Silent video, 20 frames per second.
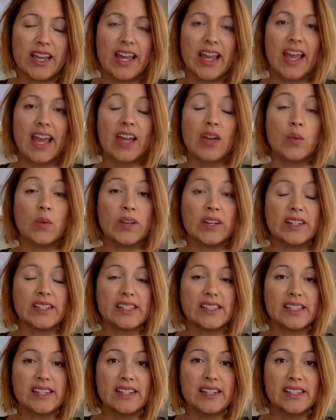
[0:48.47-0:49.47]
And when it
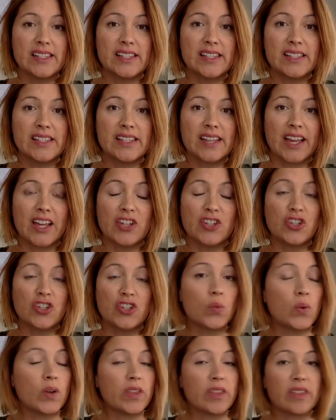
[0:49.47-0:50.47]
senses danger,
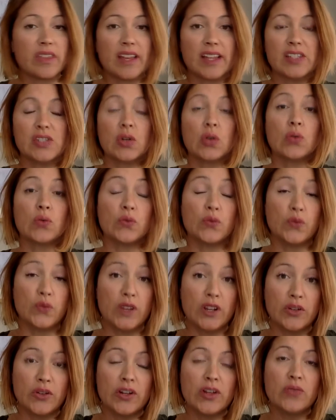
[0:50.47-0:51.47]
whether that's
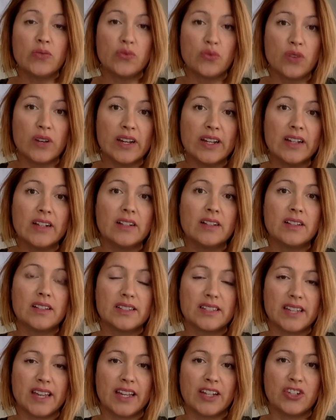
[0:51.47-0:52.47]
very real
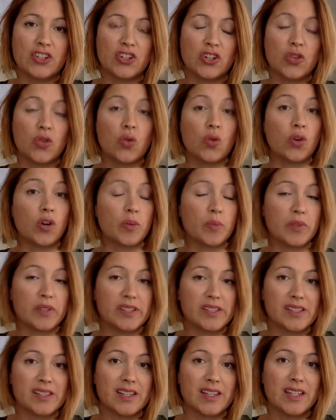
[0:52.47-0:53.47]
danger or a
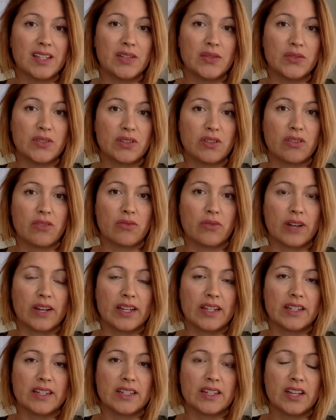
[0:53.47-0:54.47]
perceived
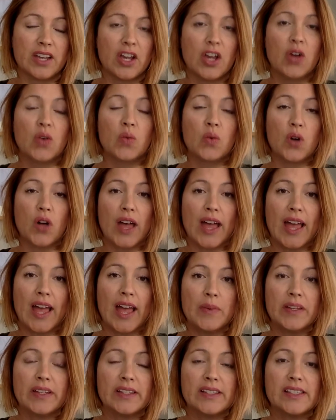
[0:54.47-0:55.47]
threat, what
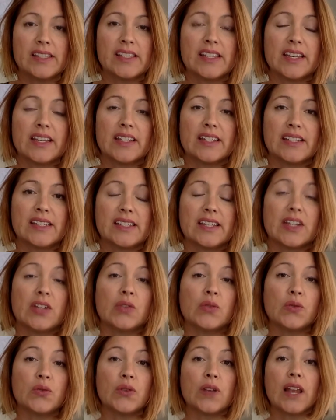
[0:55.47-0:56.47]
happens is it
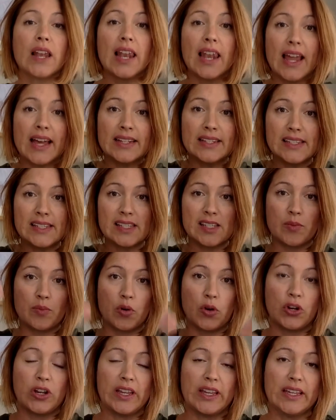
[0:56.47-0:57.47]
floods the
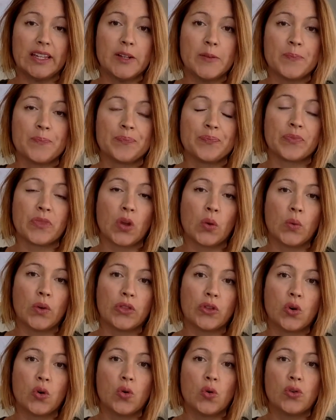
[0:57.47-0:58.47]
body with
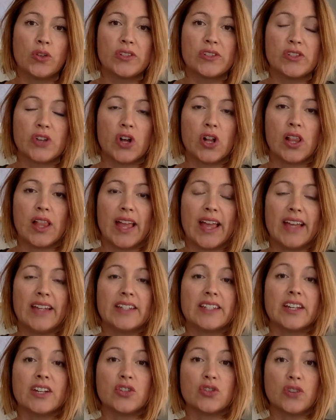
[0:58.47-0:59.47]
cortisol
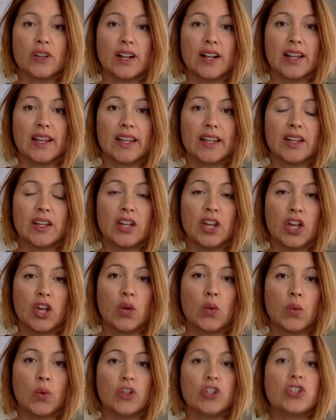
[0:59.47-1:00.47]
and adrenaline,
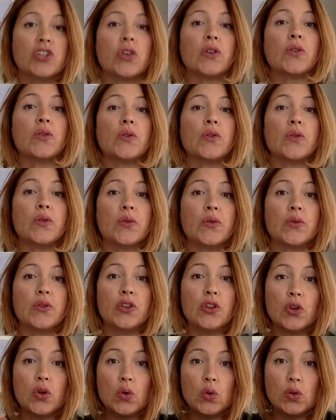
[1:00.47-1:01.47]
which
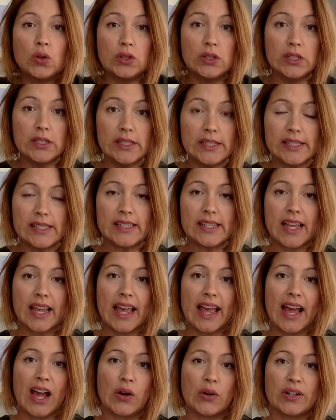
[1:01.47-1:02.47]
fuels
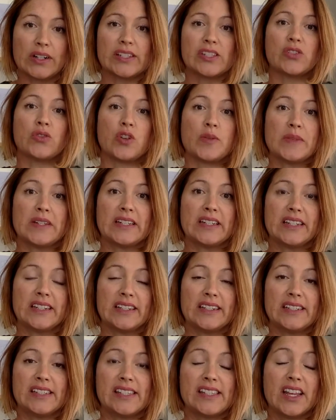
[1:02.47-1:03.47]
our
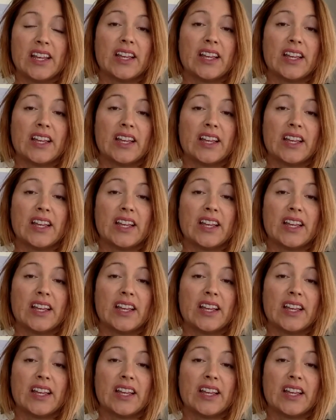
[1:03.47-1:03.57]
extremities